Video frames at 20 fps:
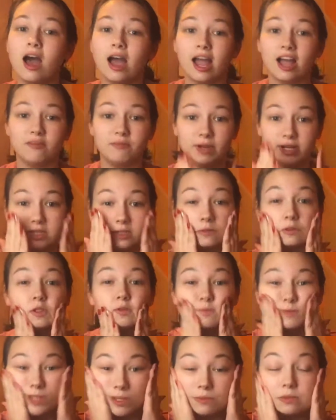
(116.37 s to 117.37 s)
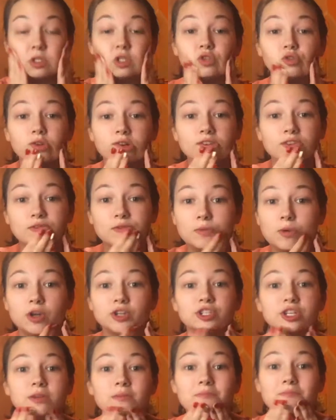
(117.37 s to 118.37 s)
I have picked up some tips and tricks from
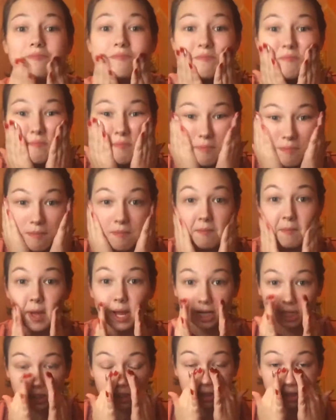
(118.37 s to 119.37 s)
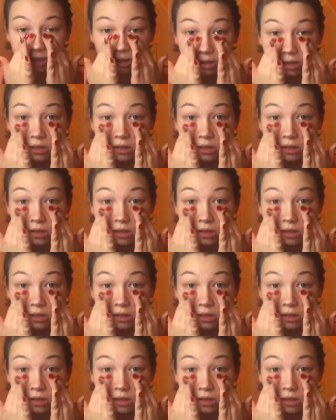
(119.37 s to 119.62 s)
watching many